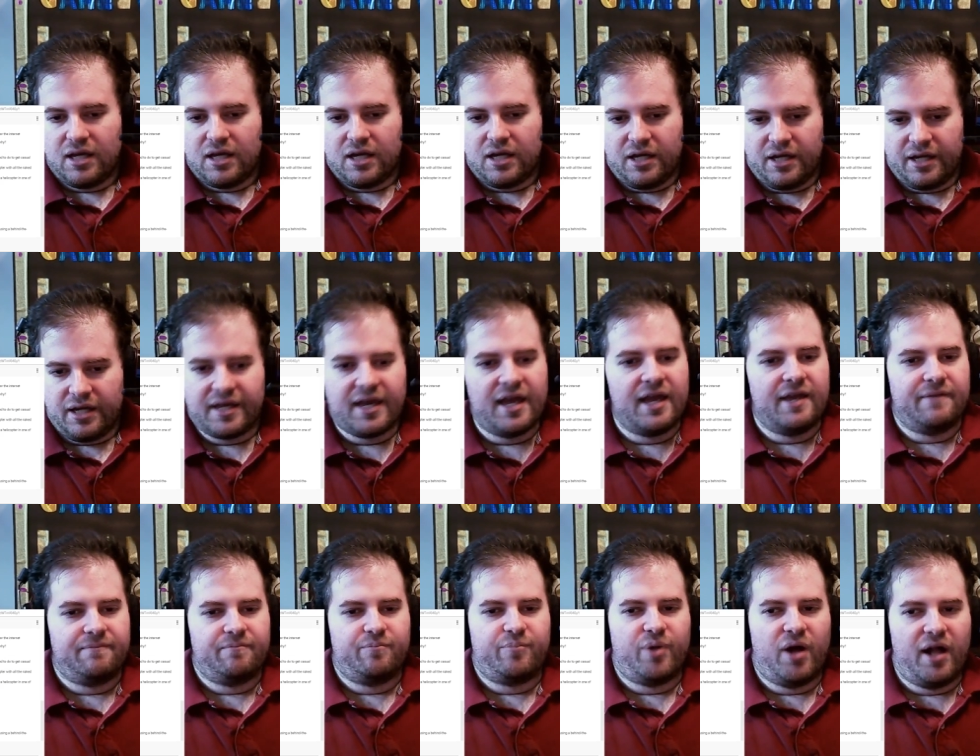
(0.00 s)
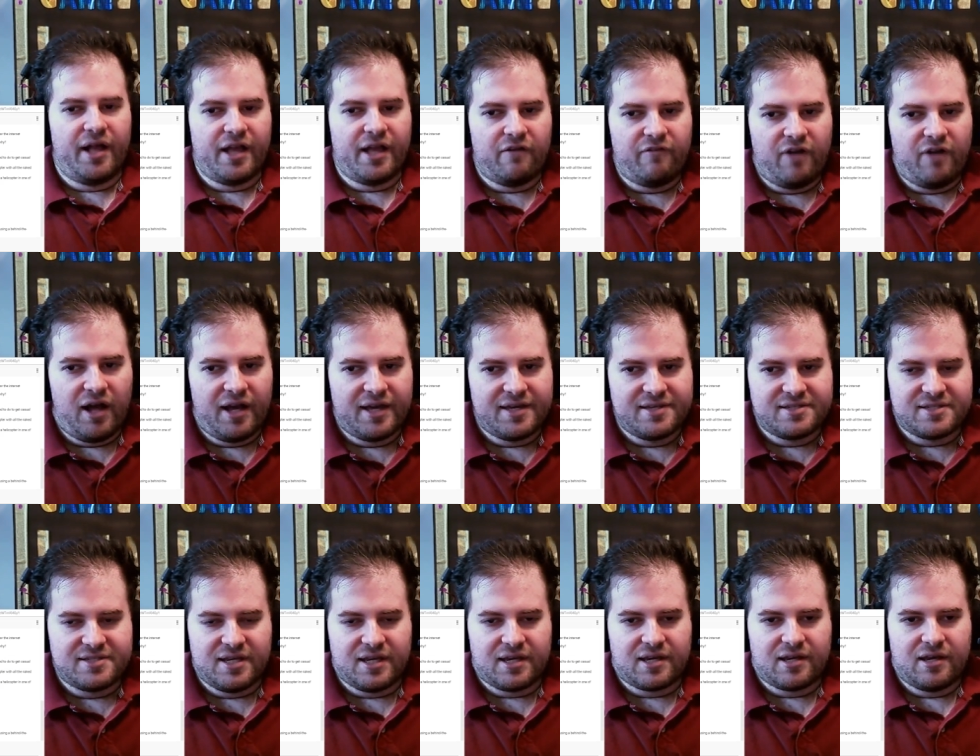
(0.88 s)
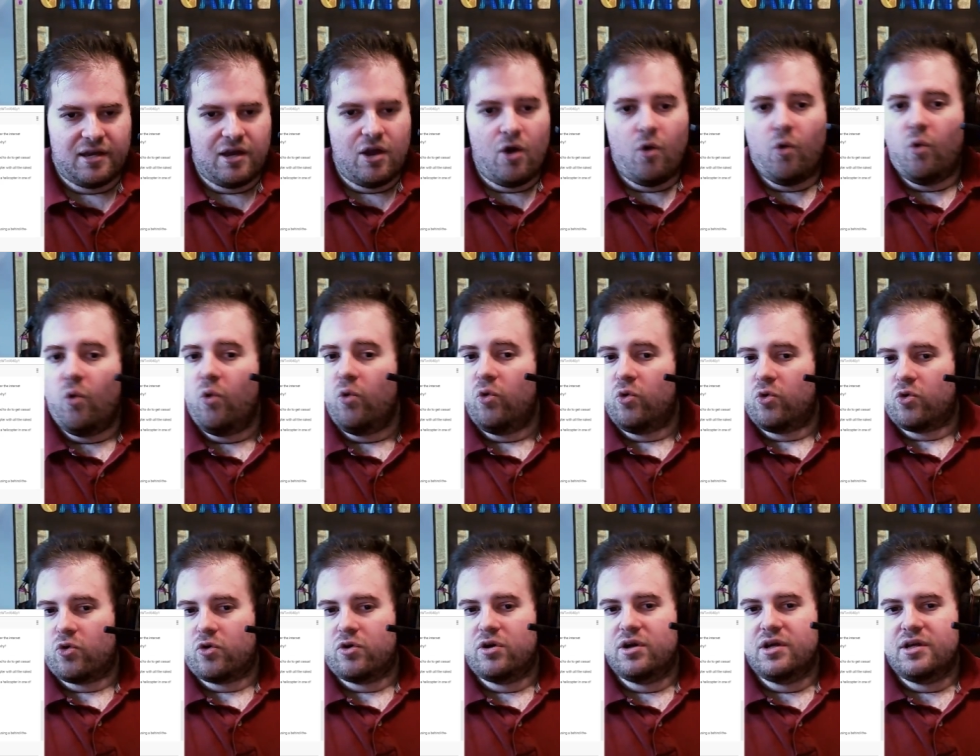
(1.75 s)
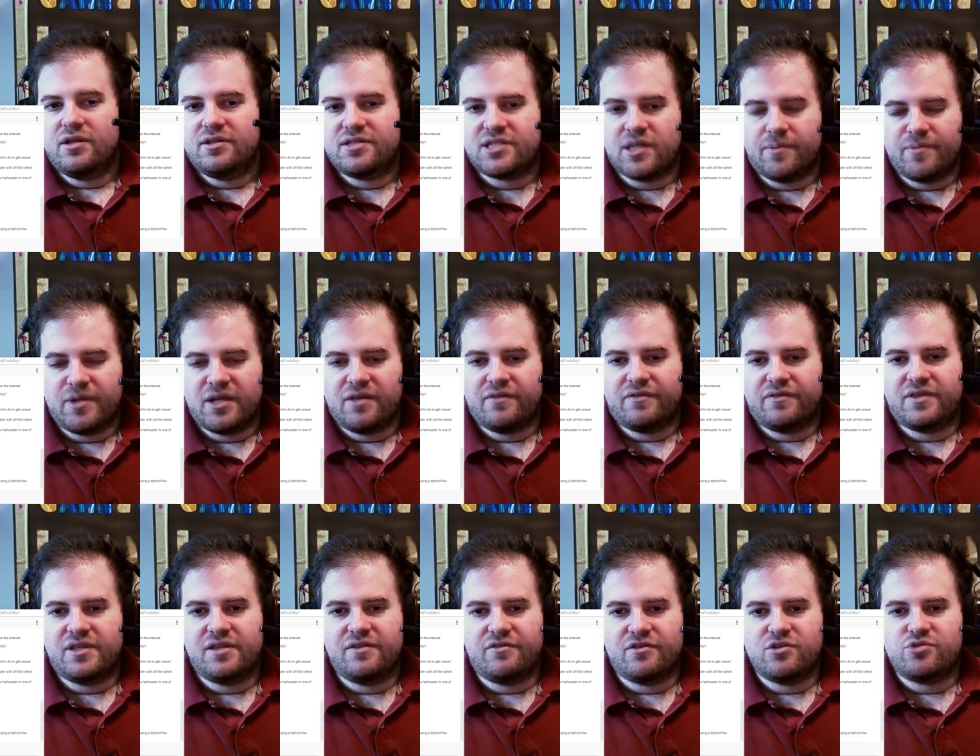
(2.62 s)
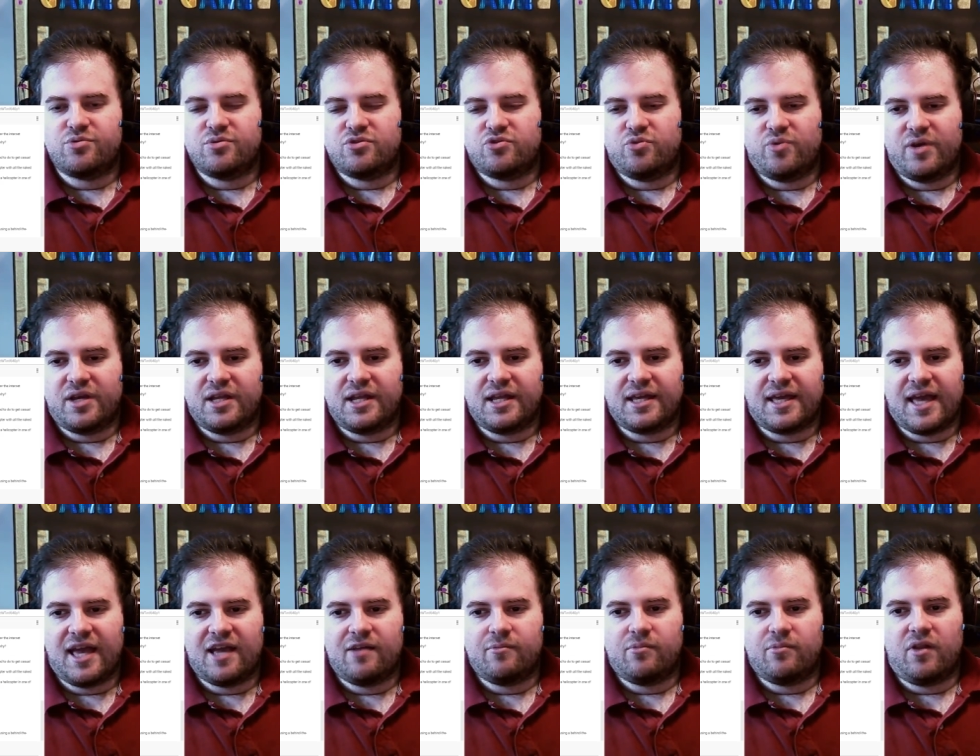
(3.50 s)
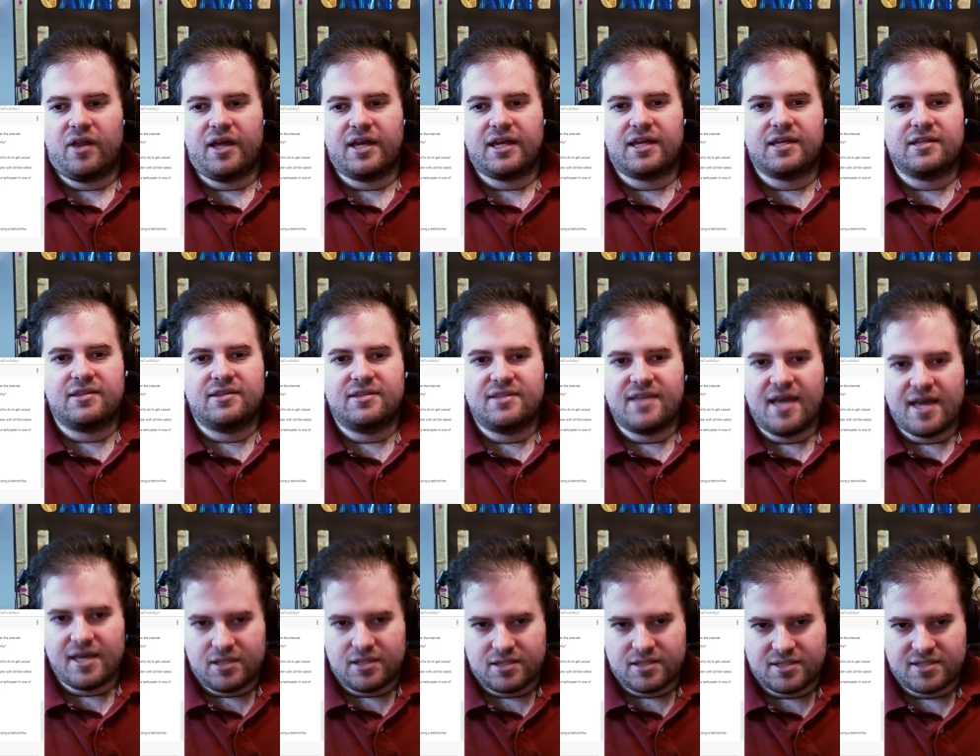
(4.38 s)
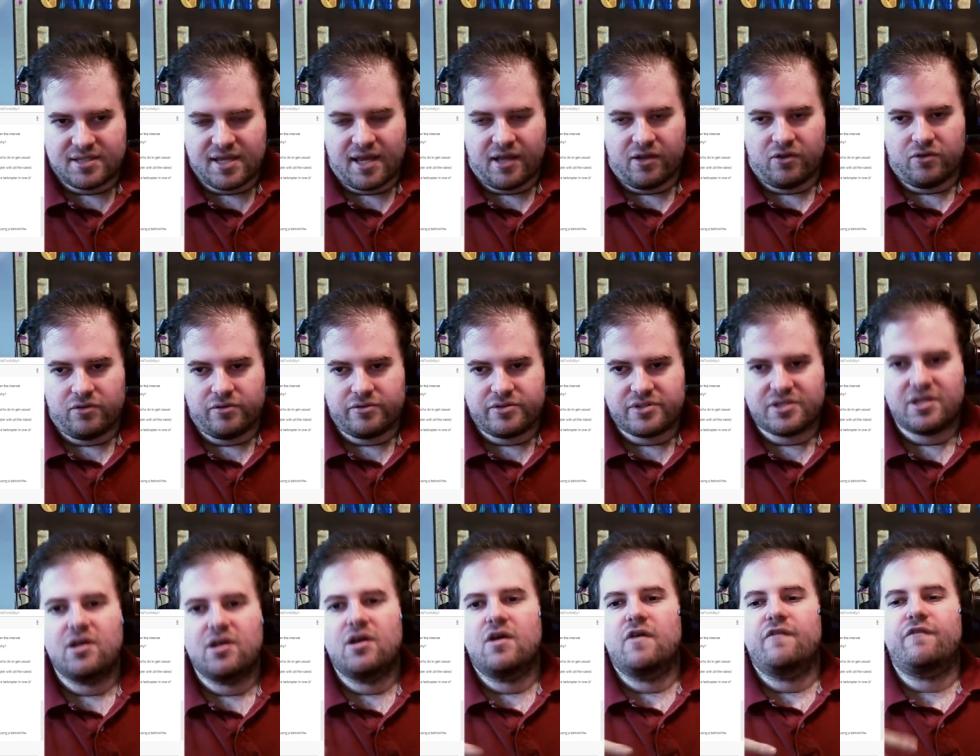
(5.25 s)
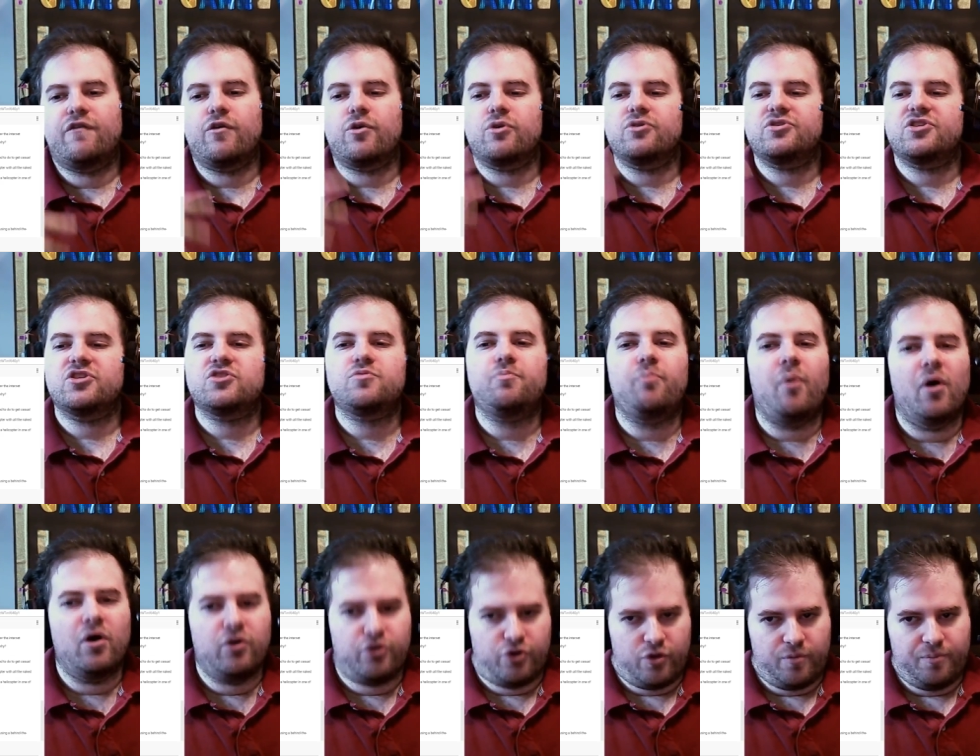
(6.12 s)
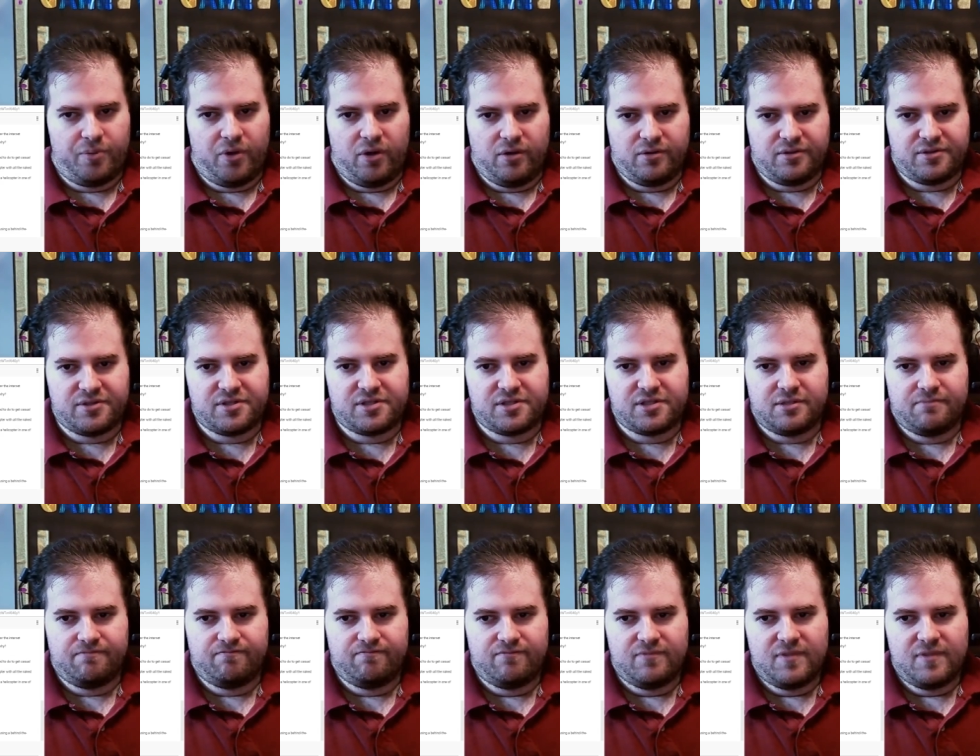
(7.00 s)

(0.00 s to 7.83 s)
again, Binding of Isaac. Or something, the difference between a game like Dead Cells versus Bunker Punks.